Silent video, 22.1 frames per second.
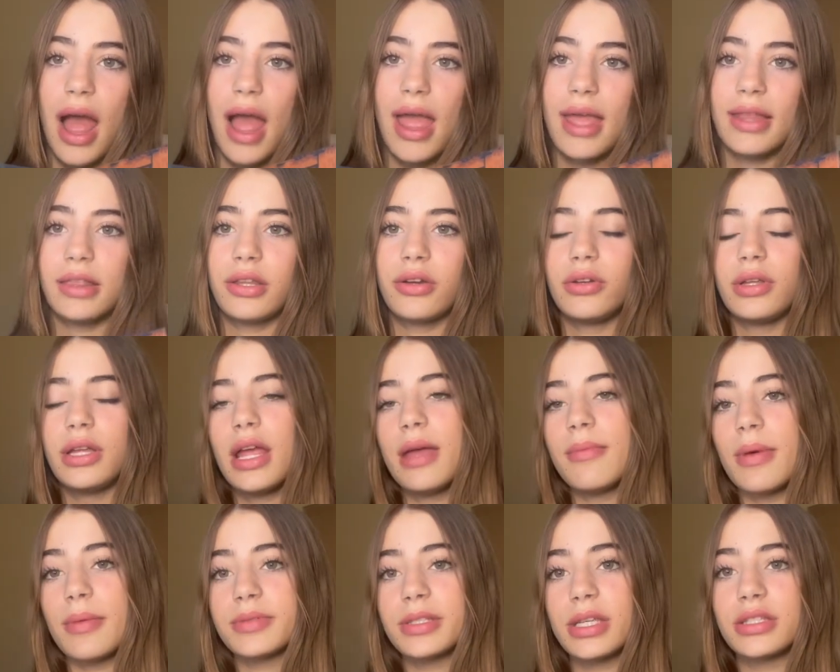I literally
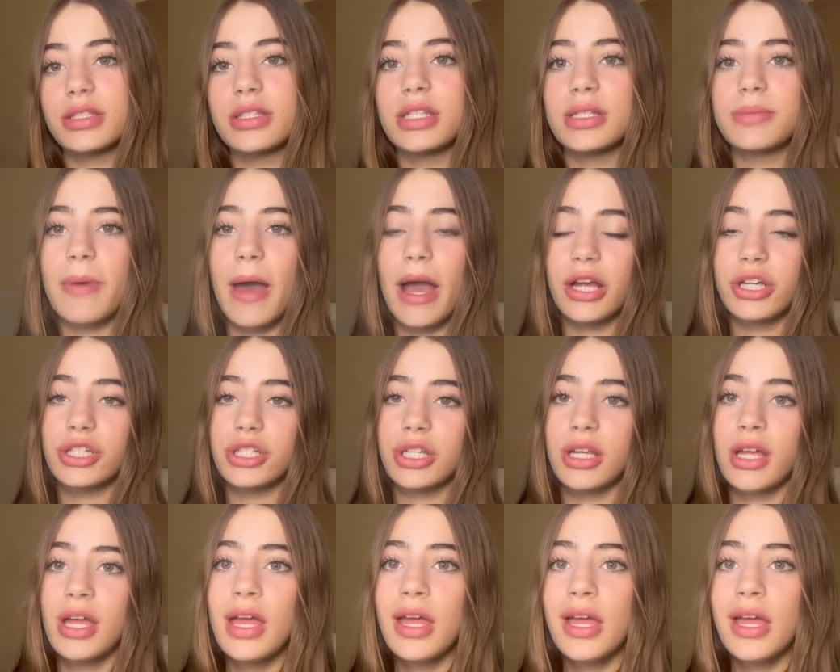am obsessed with this packaging.